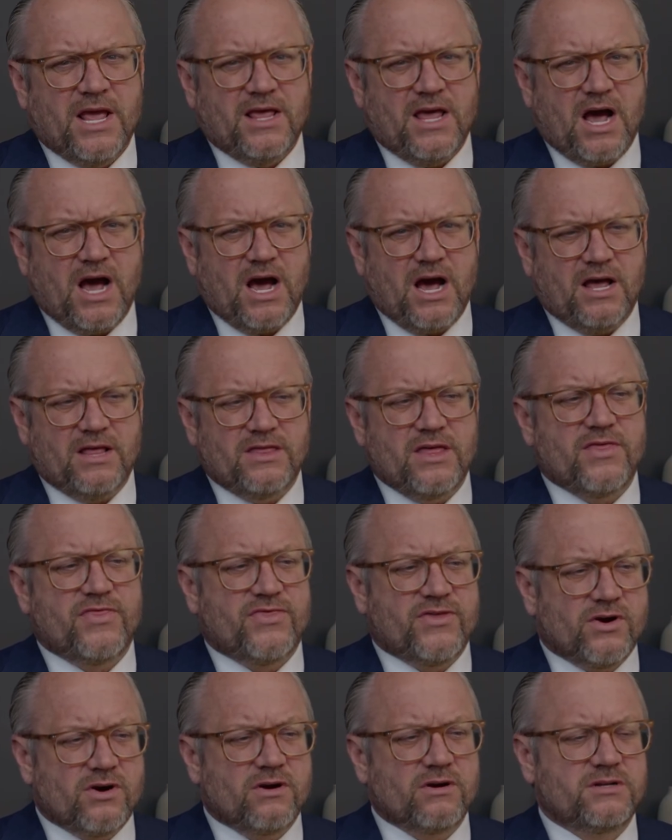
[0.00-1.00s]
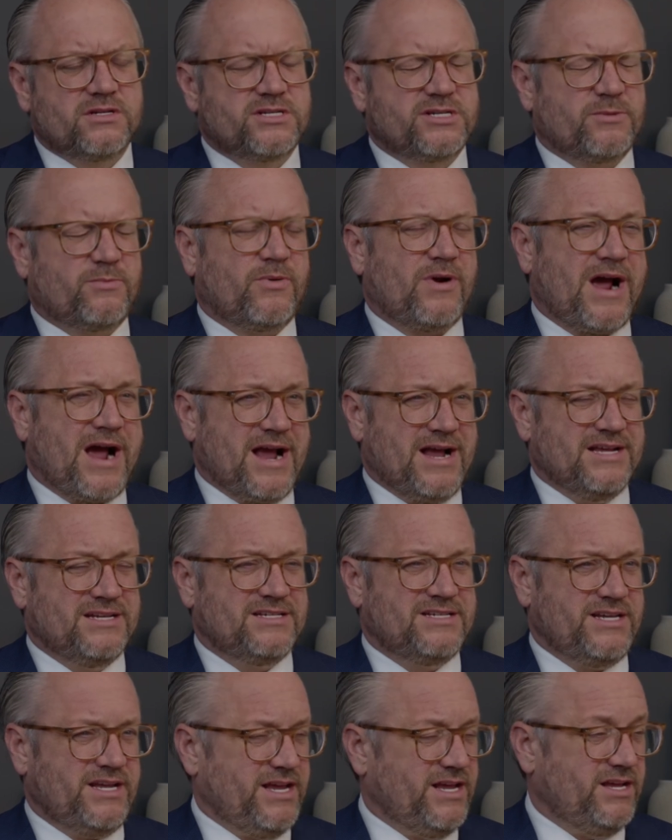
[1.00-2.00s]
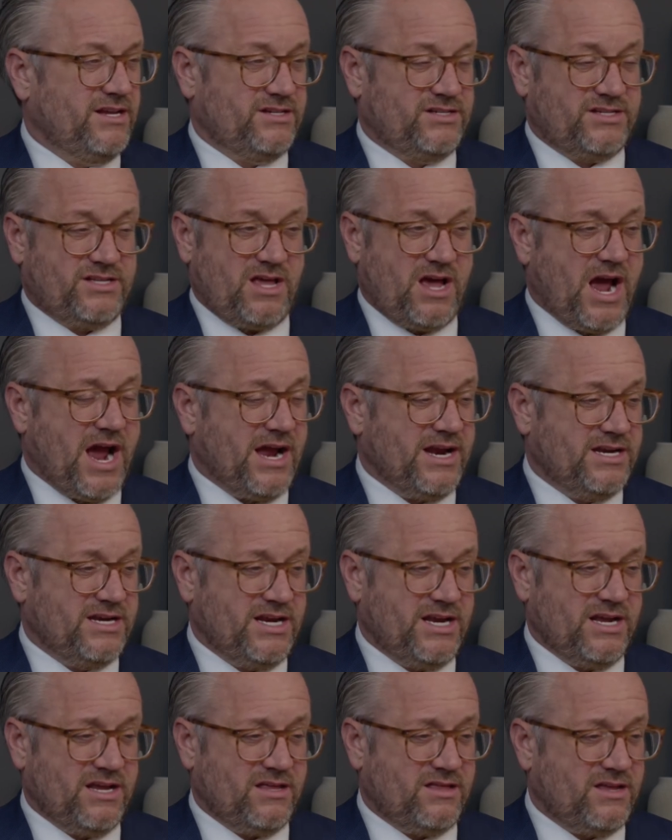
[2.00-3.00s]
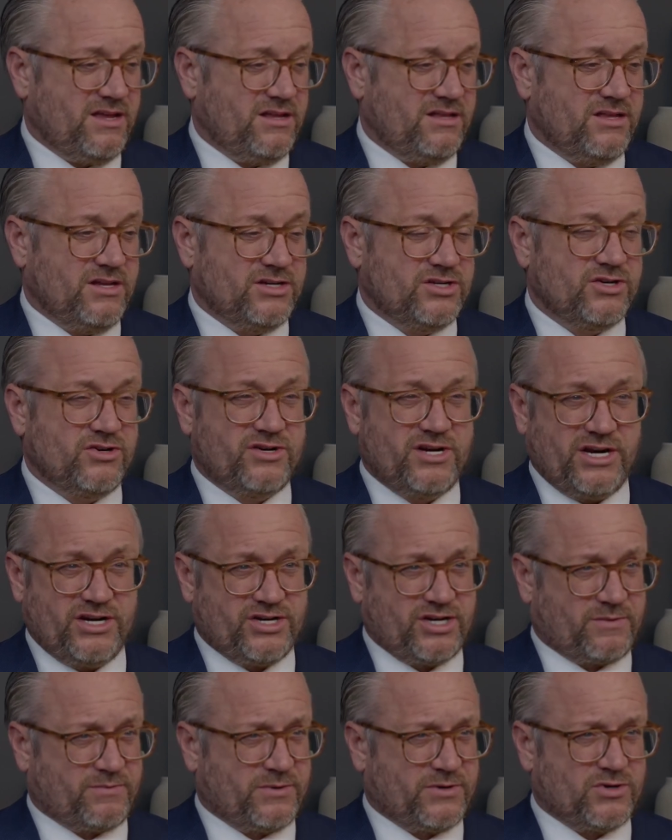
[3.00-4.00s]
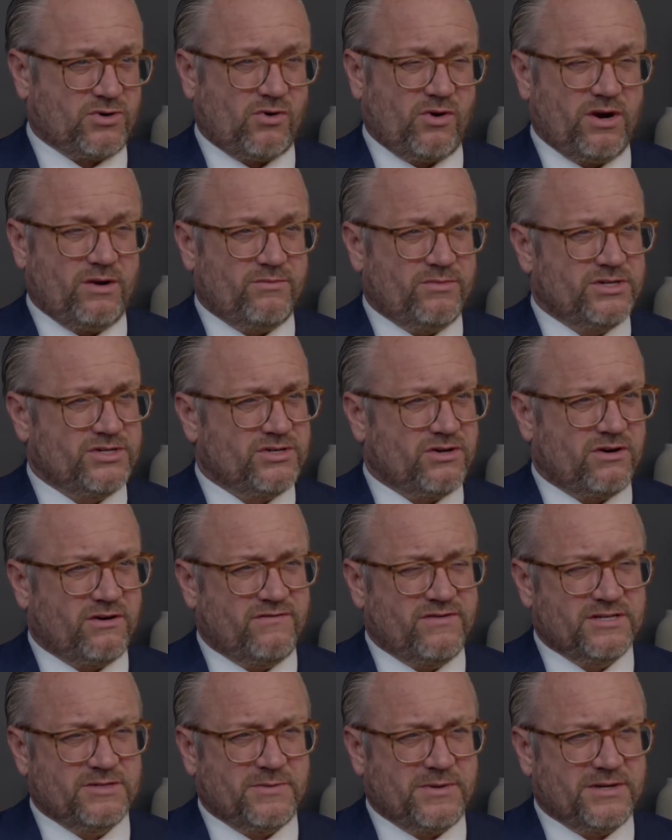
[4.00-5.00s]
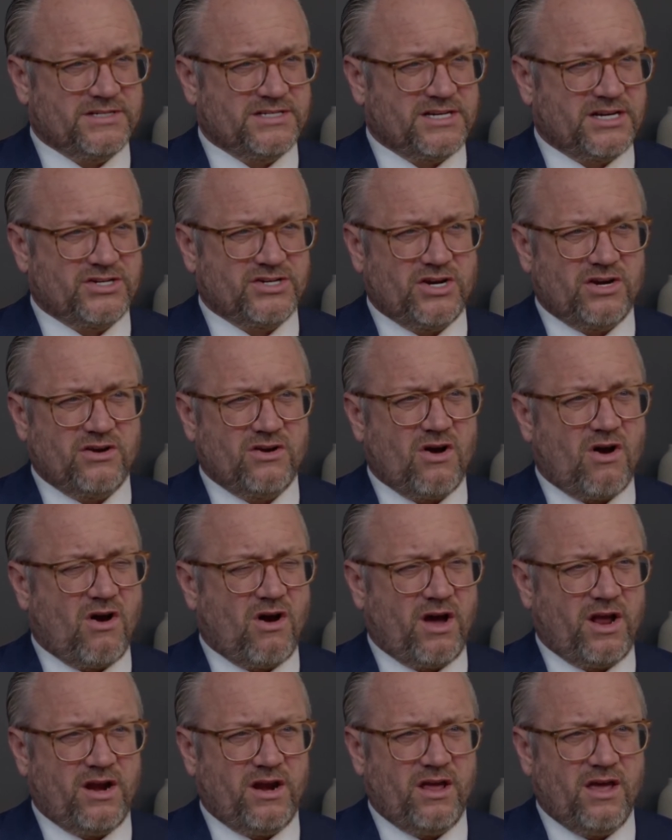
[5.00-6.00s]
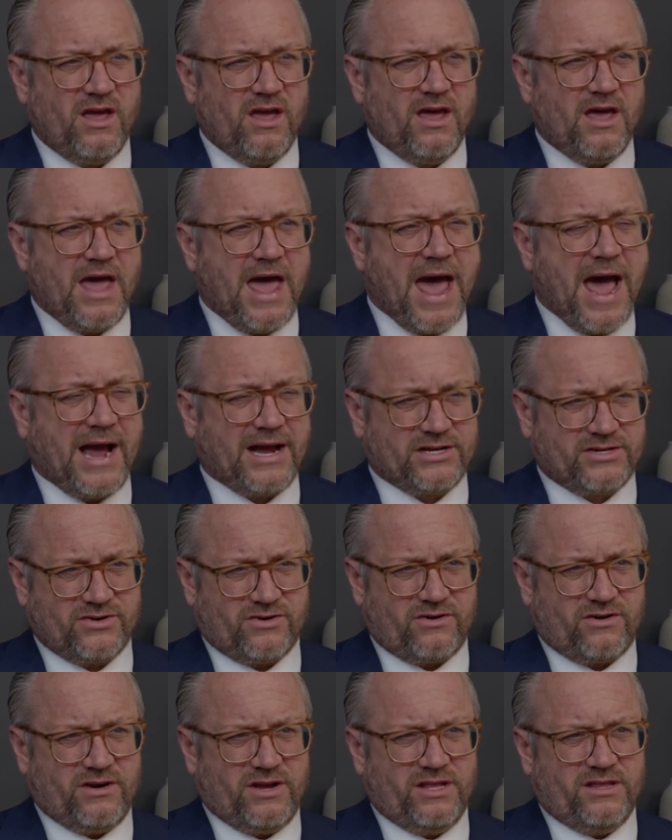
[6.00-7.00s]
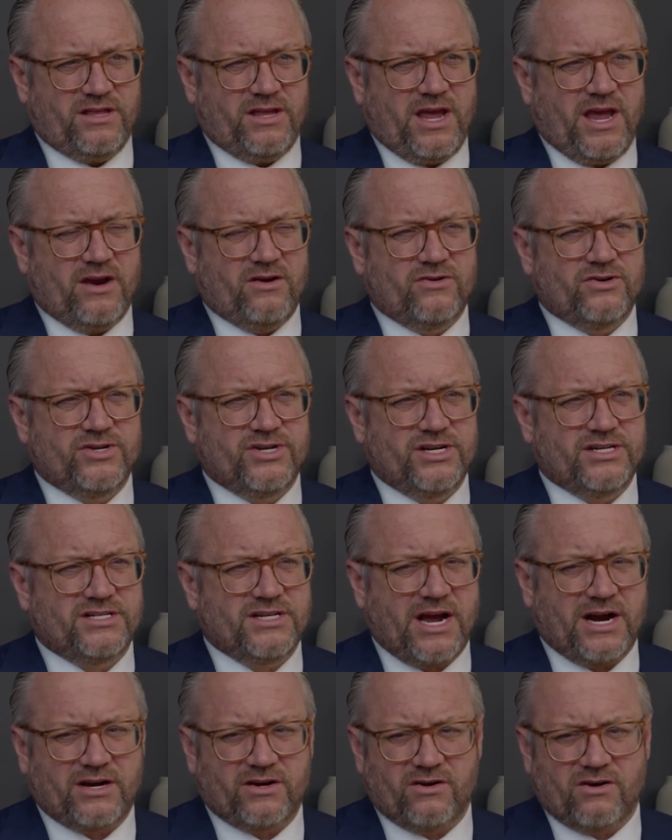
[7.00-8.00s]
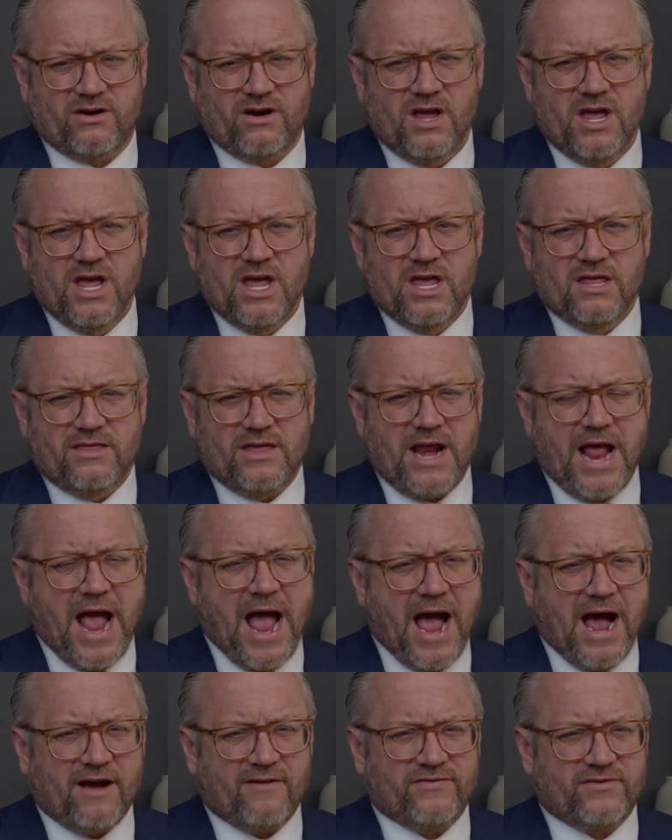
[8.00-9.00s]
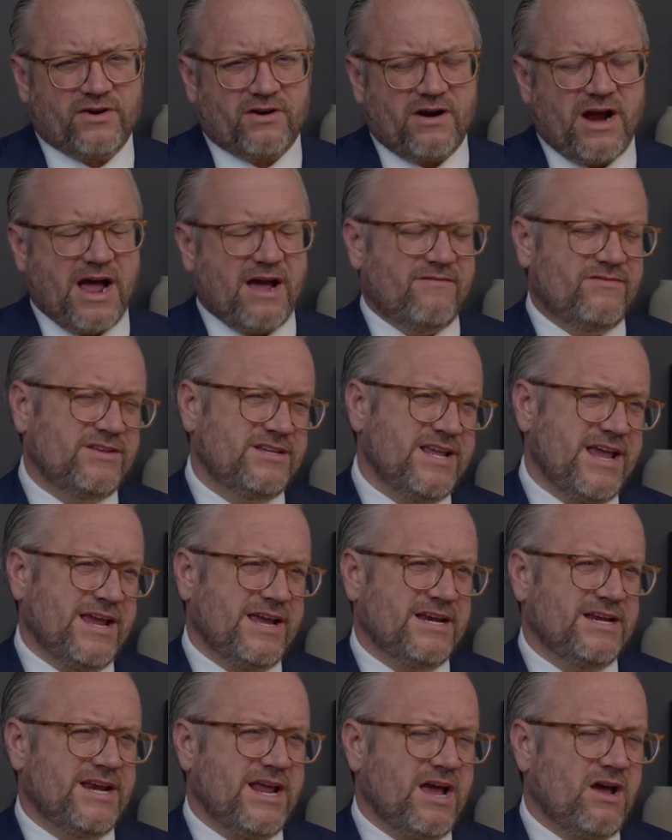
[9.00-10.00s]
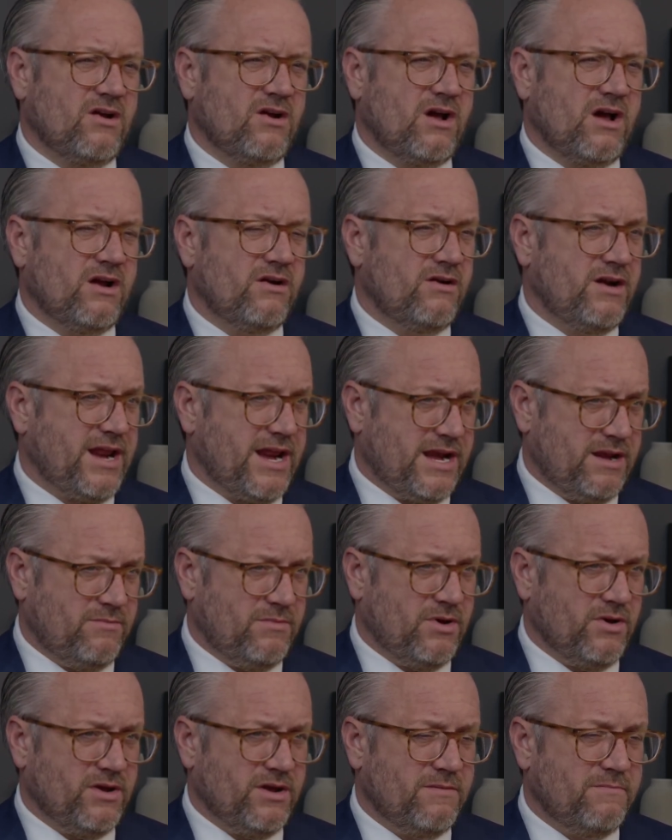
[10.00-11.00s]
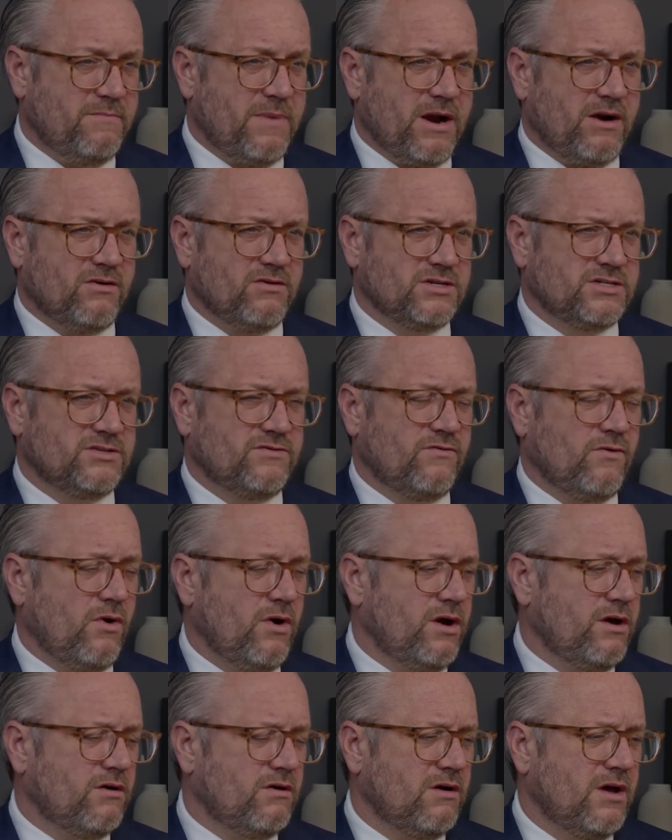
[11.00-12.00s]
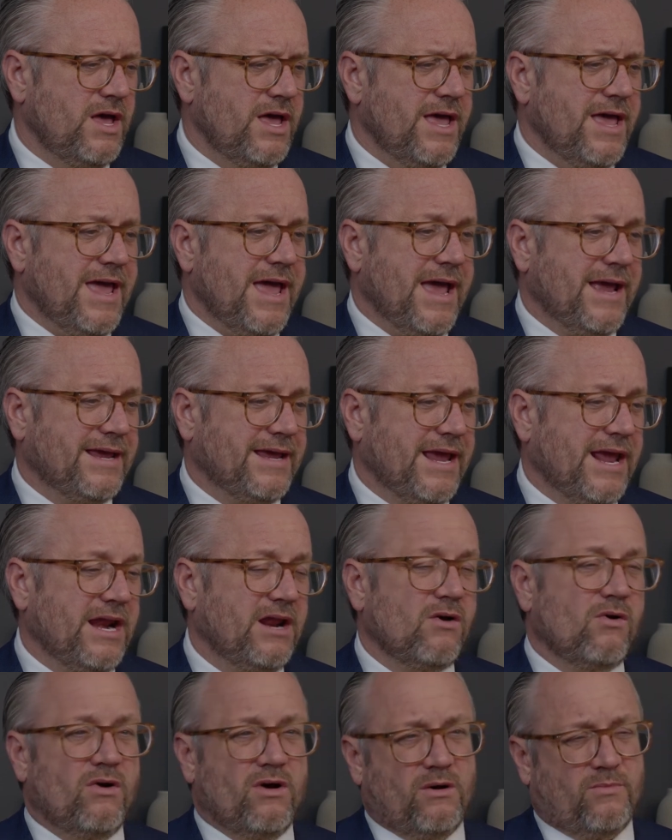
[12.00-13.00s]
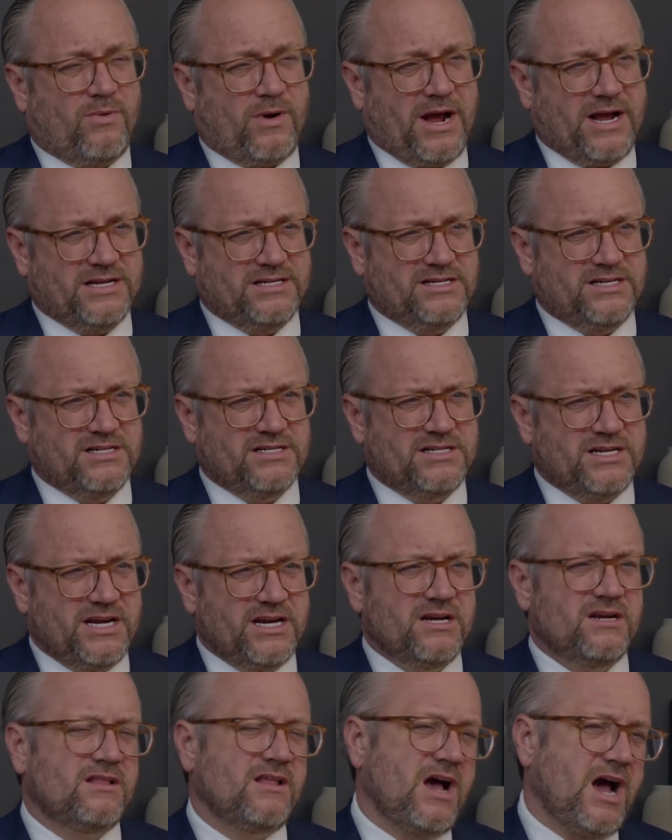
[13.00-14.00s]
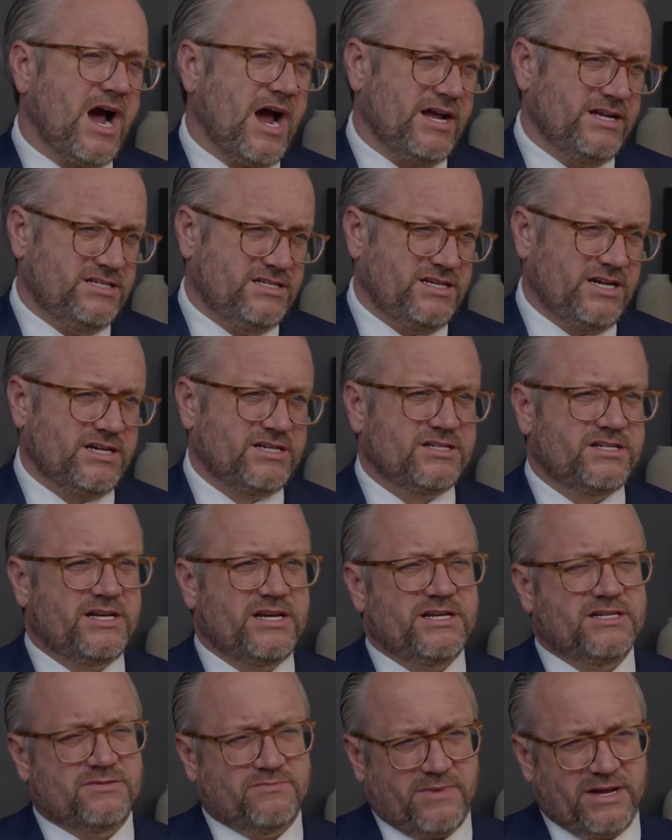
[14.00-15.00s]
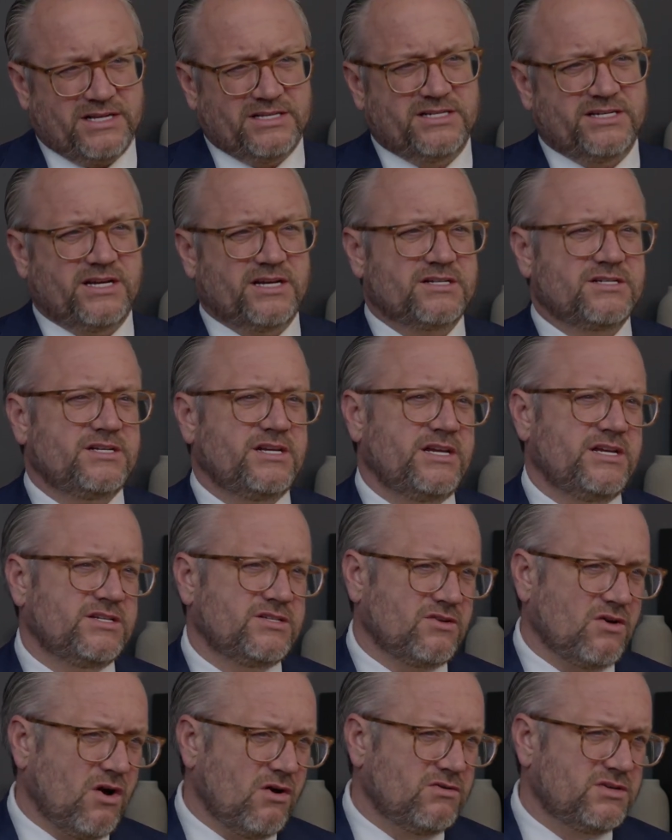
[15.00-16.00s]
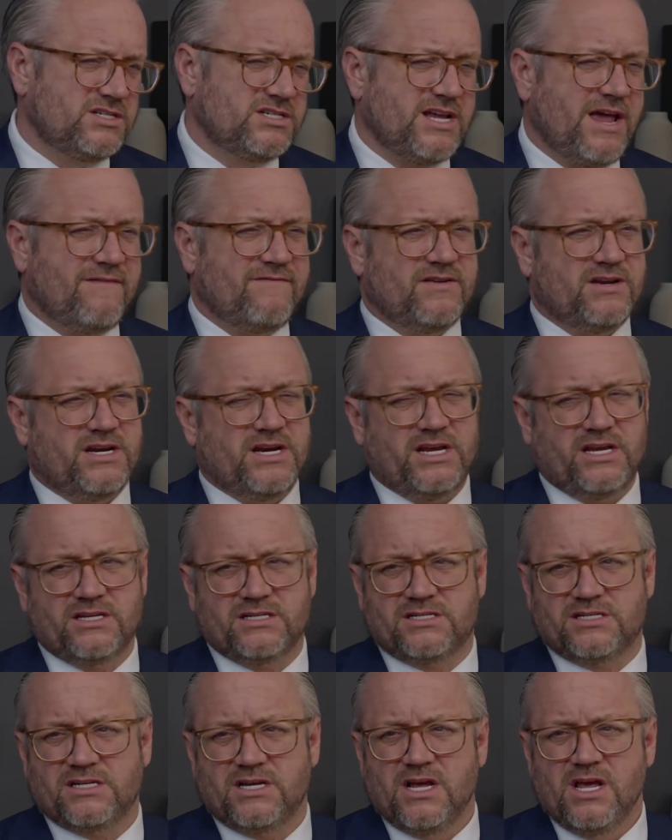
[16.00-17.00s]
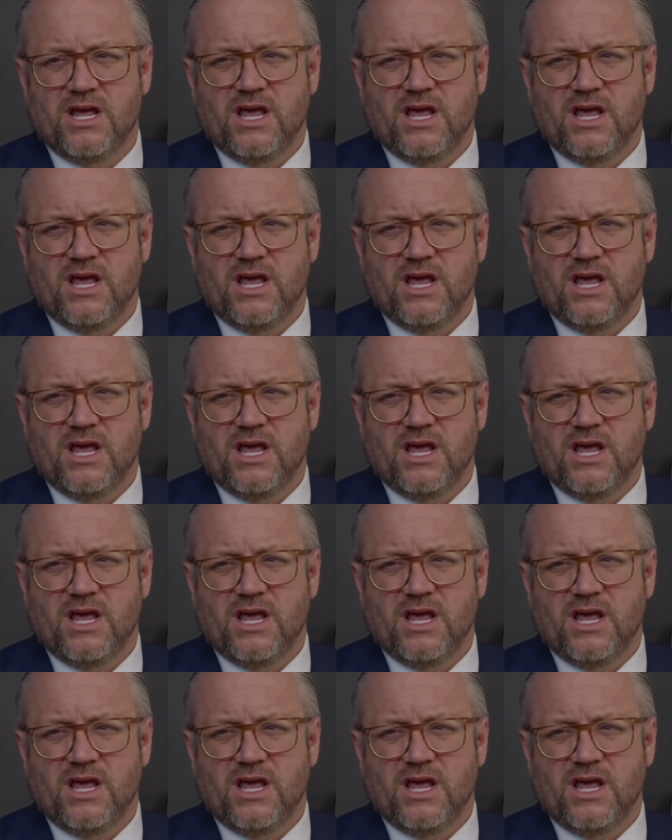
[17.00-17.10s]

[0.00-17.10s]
Uh, the third surprise is the idea that the Strategic Petroleum Reserve has been such a non-actor in the energy sector, that after having taken down one hundred eighty million barrels of oil and getting oil prices into the high sixties, mid sixties, low seventies,